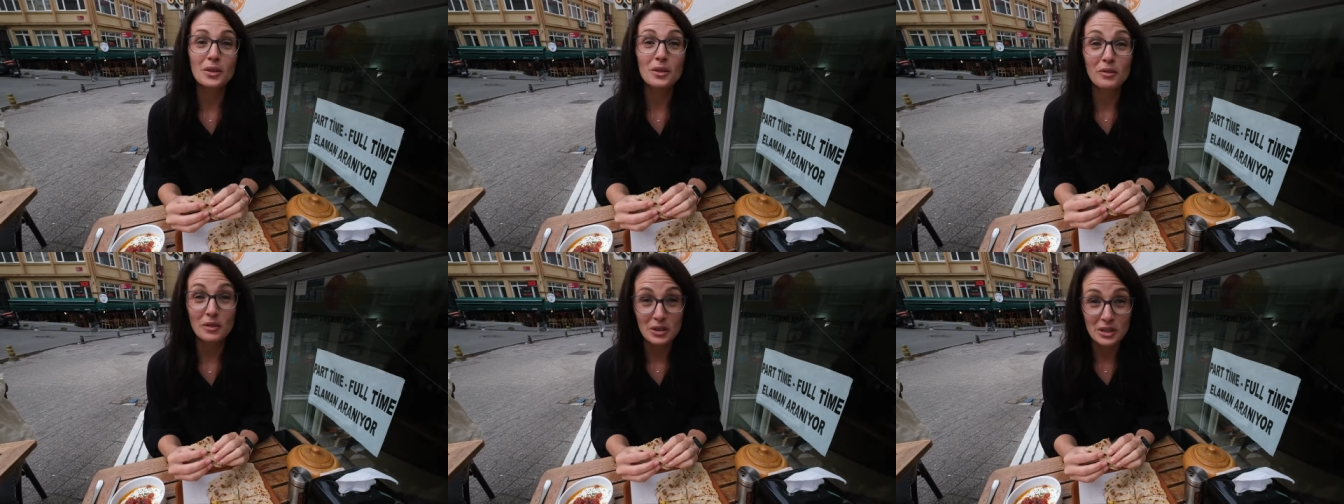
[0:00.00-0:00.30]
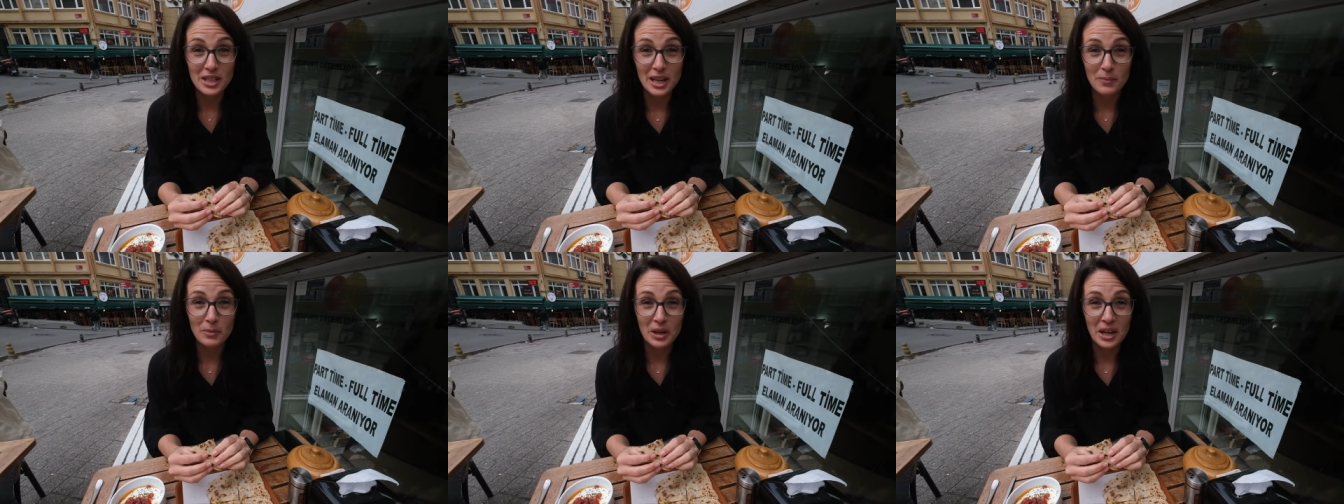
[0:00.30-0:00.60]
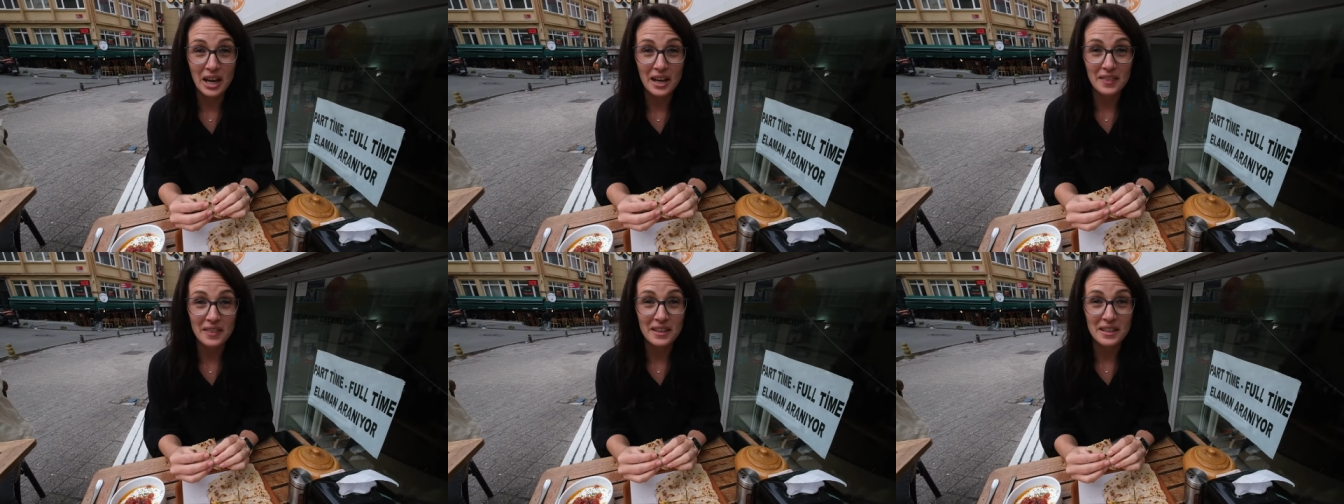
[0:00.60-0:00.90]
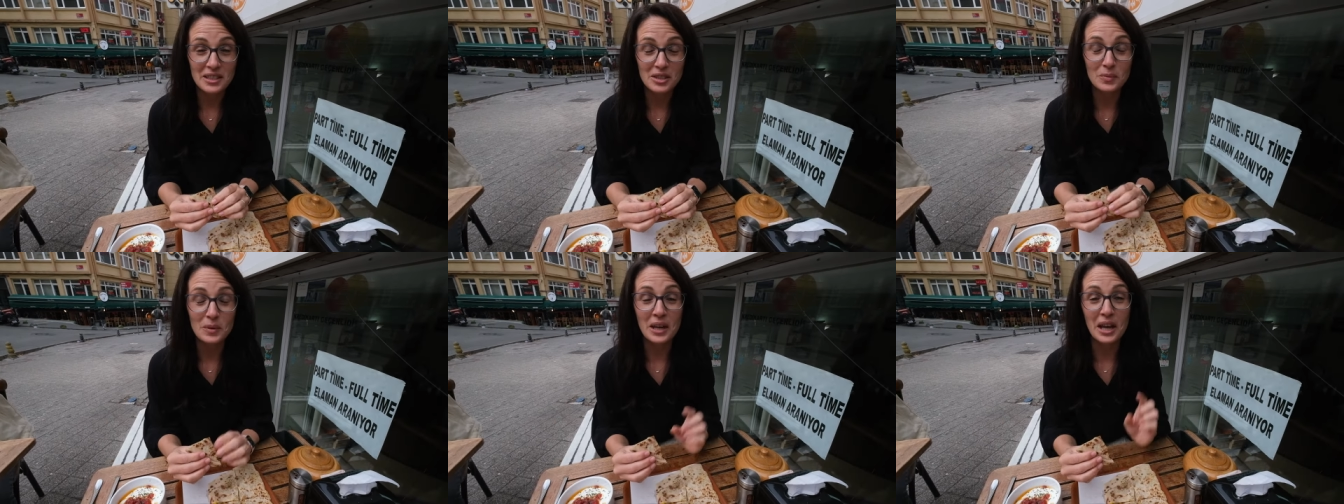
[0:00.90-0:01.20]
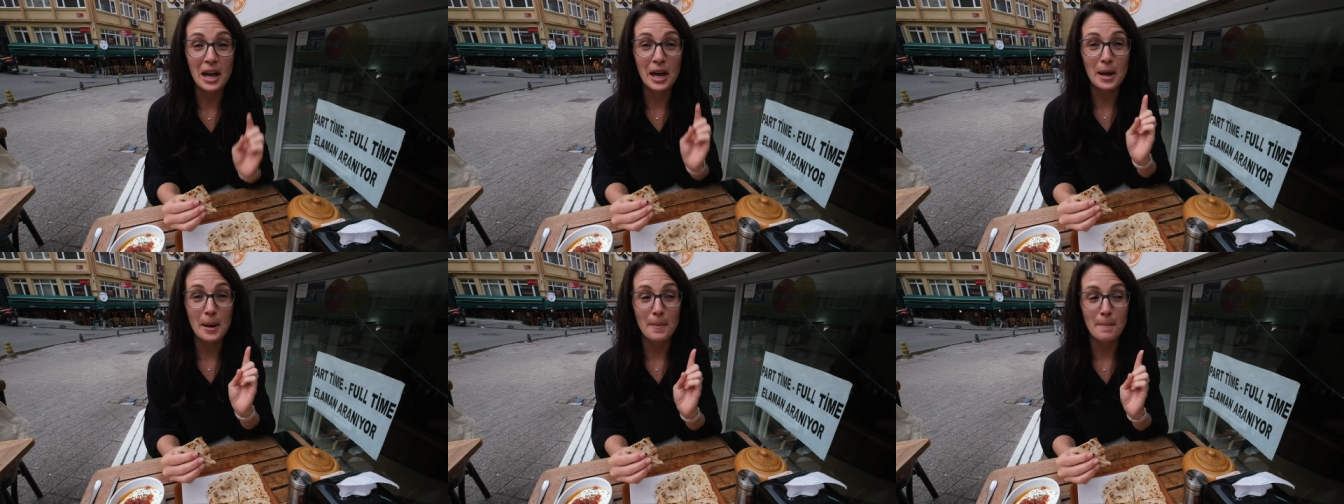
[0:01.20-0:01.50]
the first time we got this, we
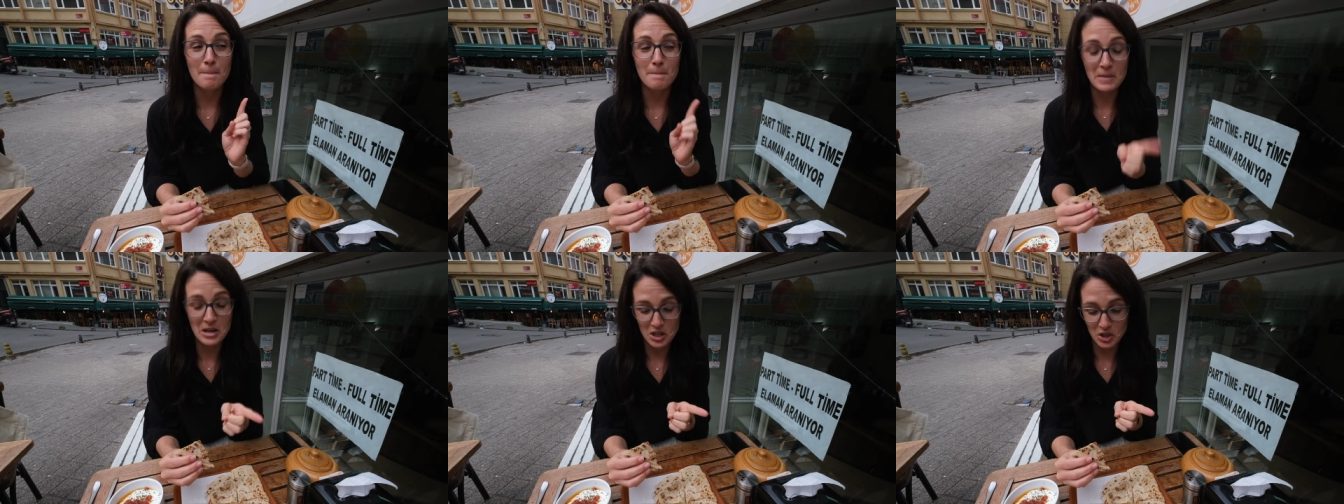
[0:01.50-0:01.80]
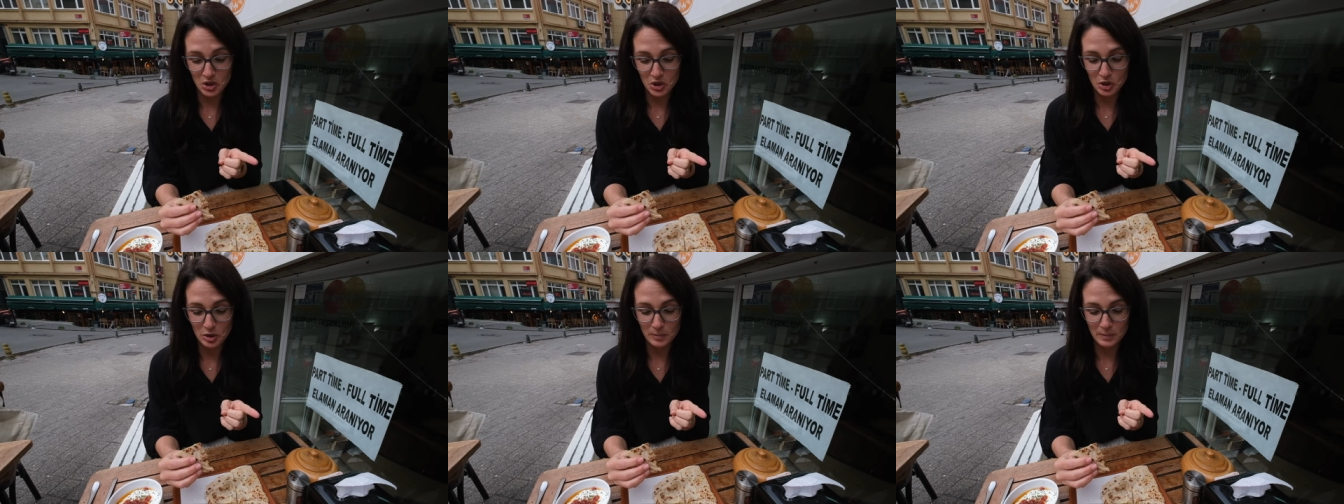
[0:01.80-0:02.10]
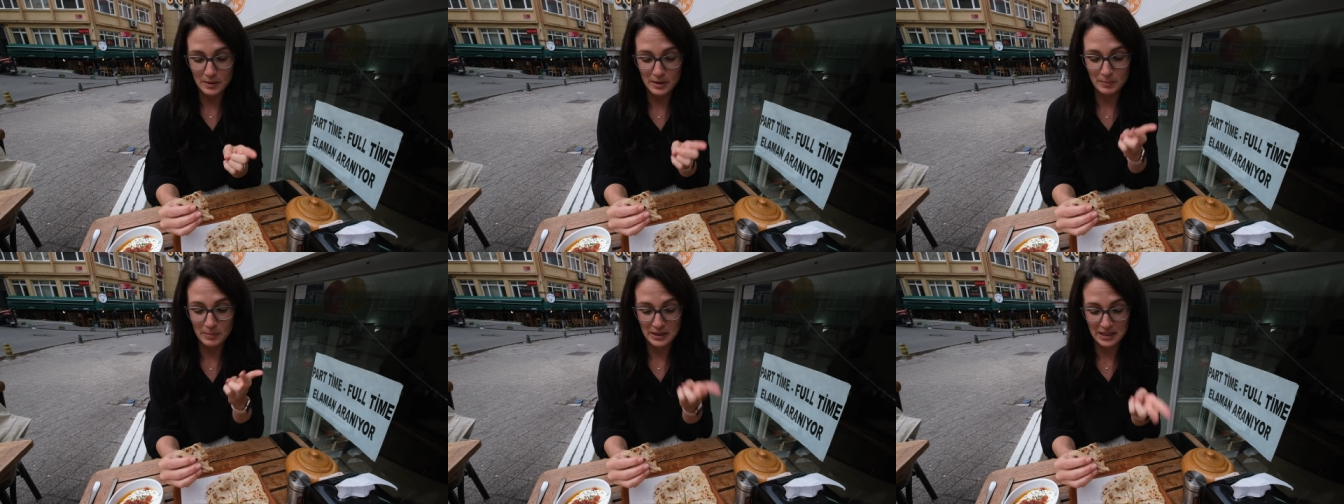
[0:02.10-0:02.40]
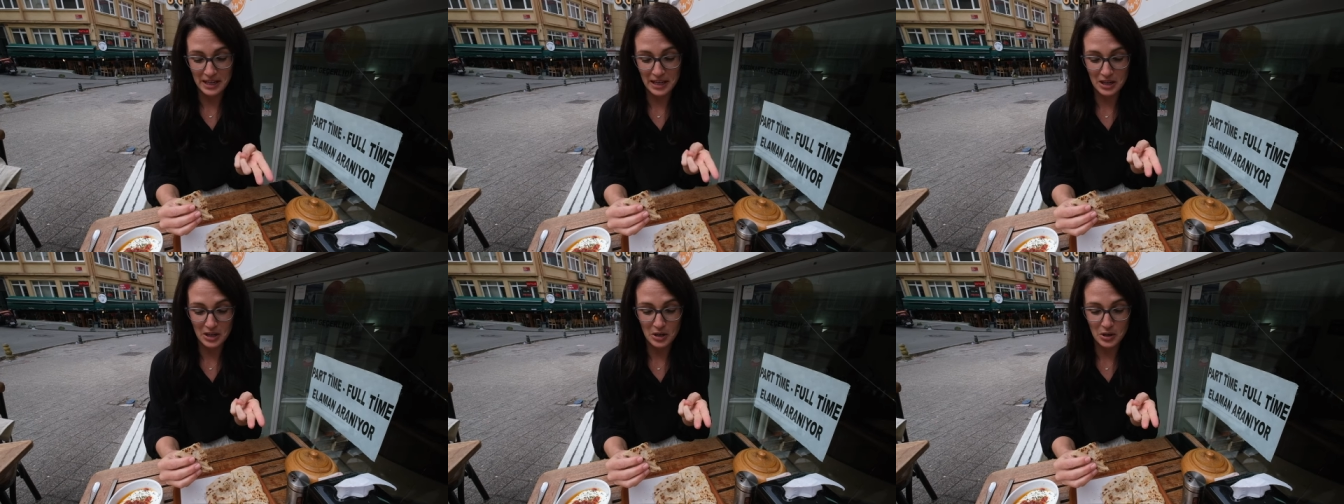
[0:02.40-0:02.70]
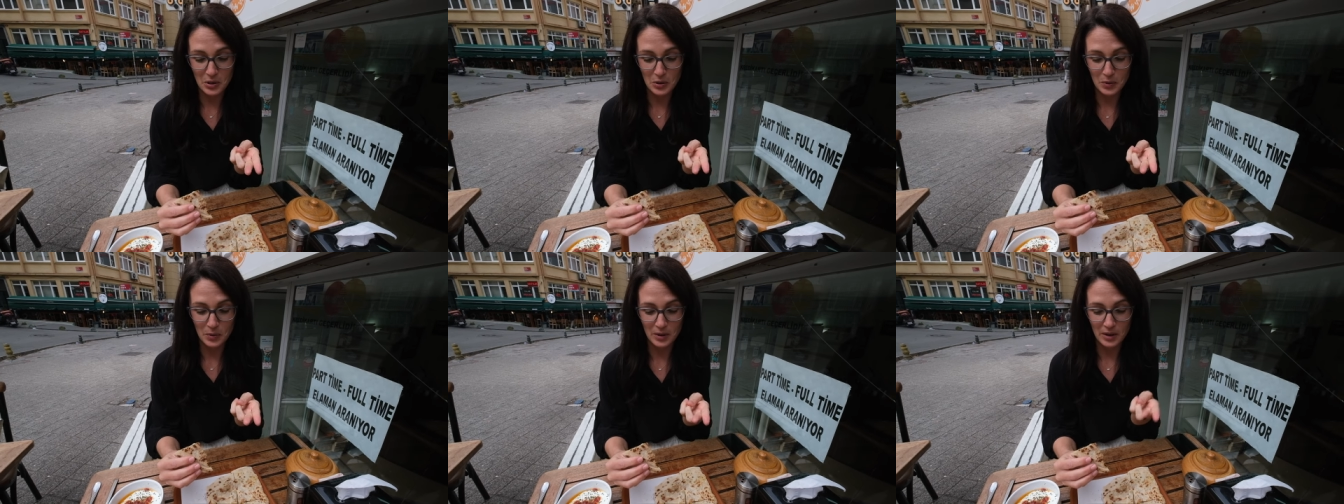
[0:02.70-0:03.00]
got mushrooms,
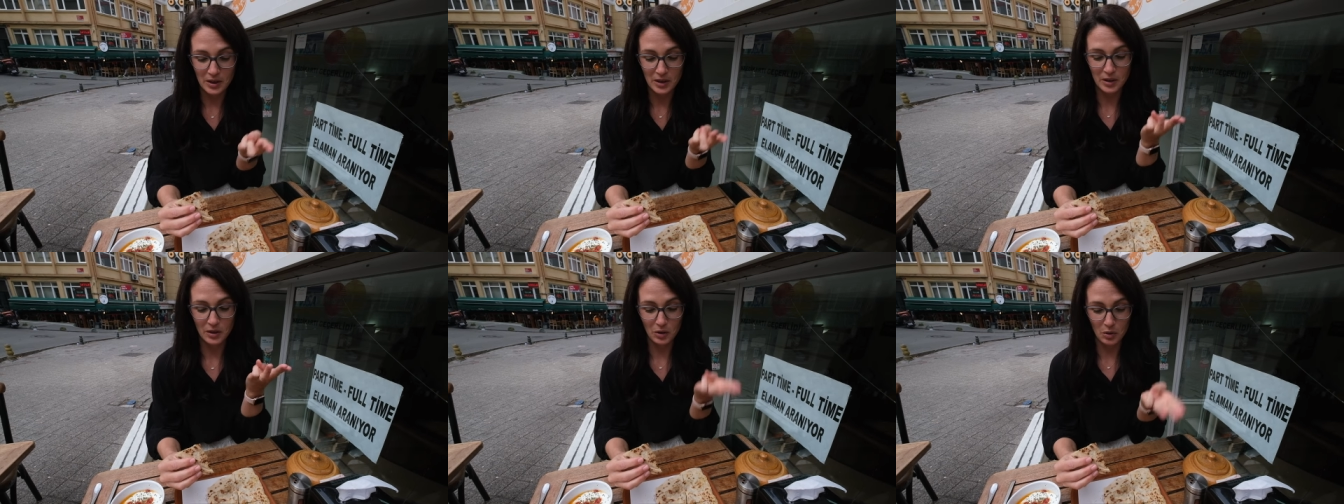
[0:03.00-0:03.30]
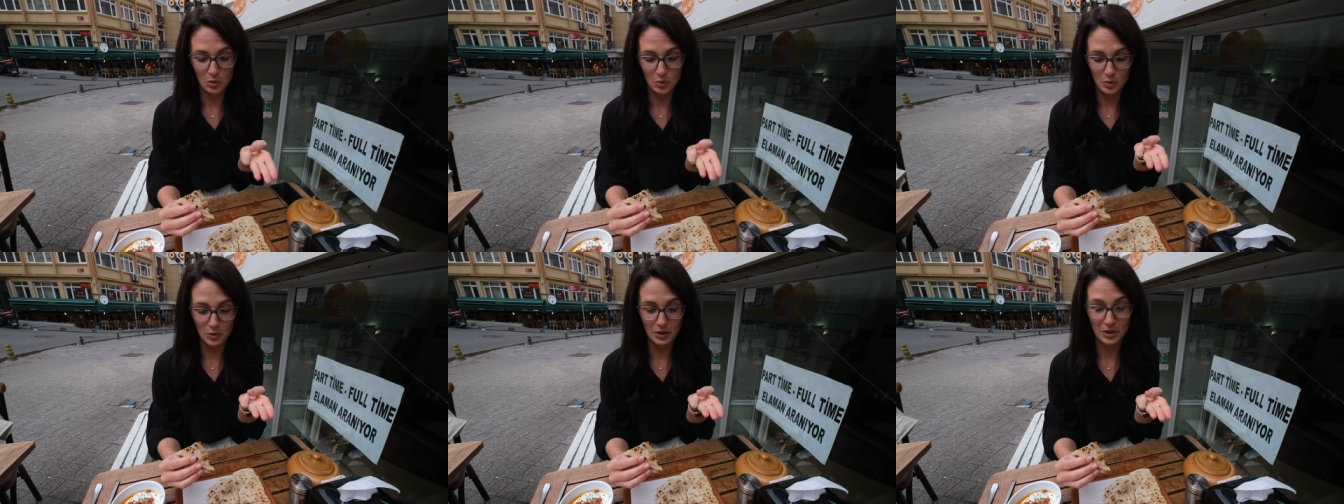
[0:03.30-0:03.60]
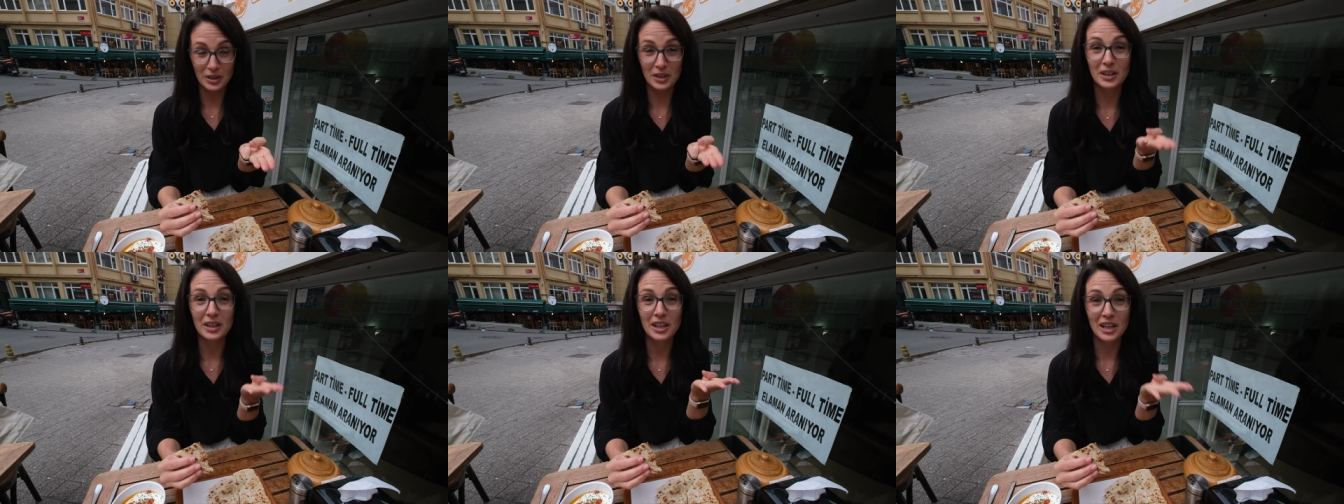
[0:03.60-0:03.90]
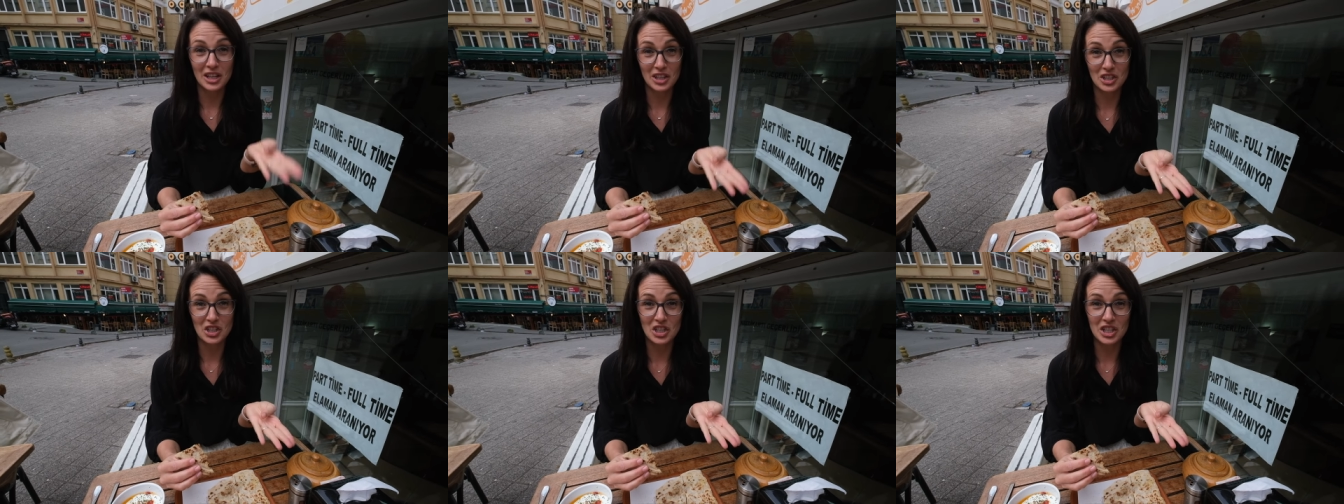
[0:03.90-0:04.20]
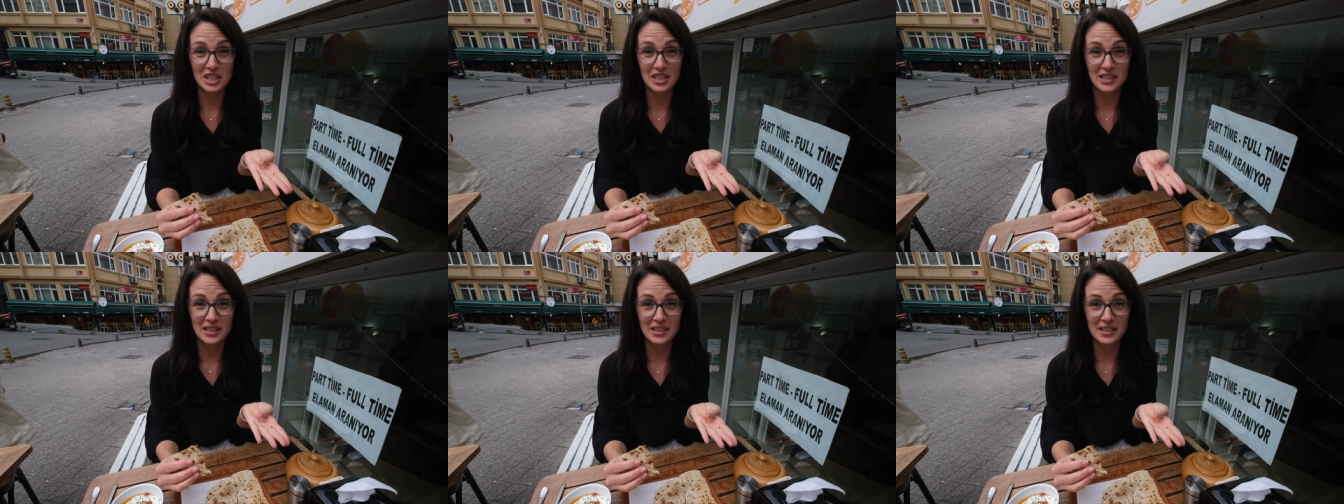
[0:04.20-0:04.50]
potato, corn, and
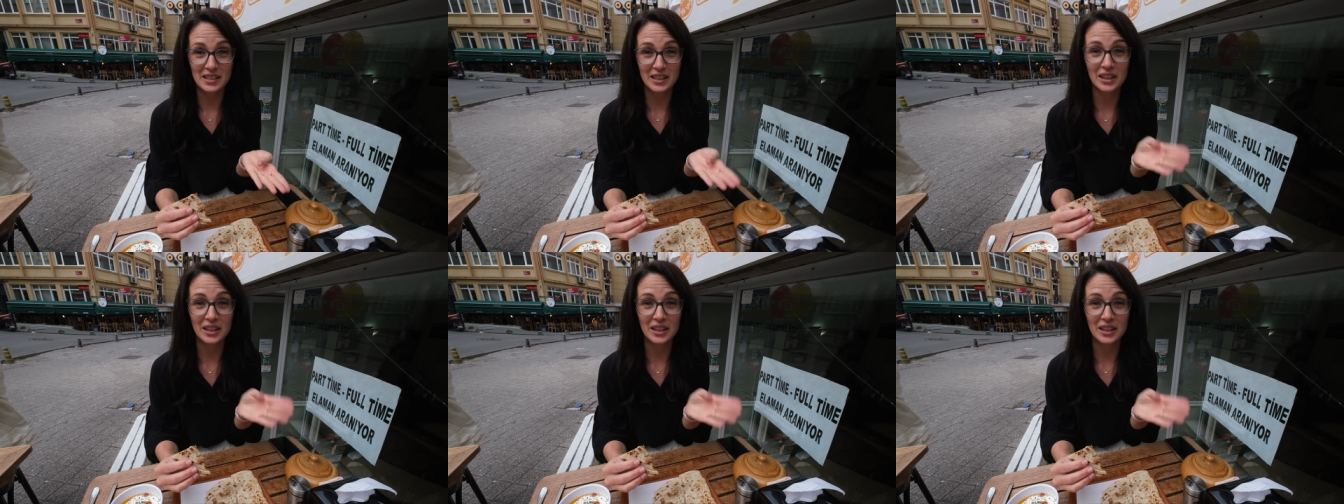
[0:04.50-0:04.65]
cheese.